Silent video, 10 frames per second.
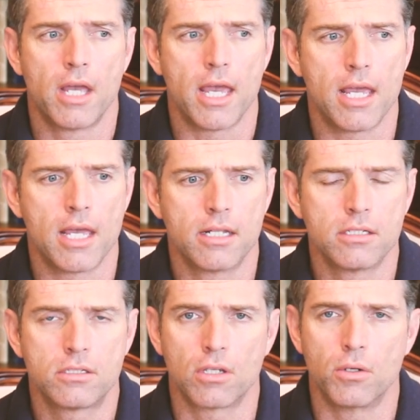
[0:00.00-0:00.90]

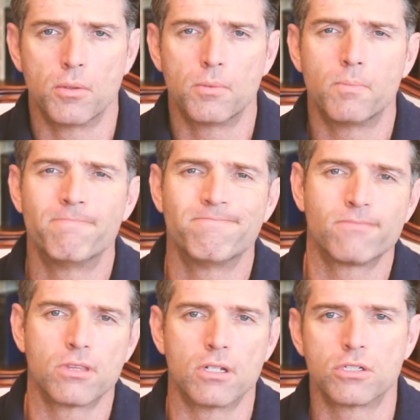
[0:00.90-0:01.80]
And so
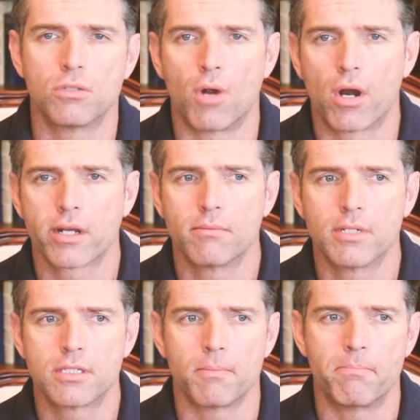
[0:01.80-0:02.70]
there's some
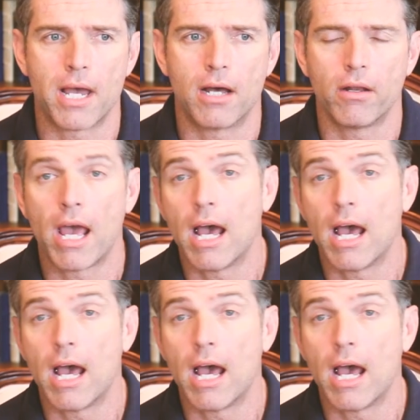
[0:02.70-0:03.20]
arguments about